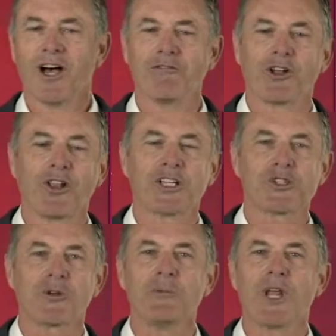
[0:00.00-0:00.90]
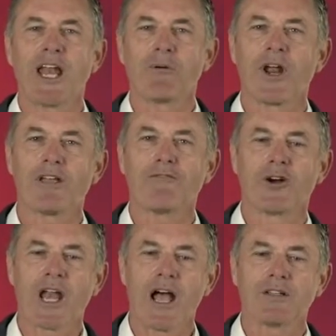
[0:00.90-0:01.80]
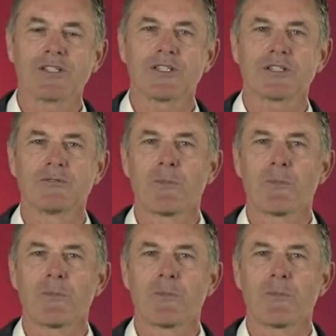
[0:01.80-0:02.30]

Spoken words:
of clickstream data ready for analysis.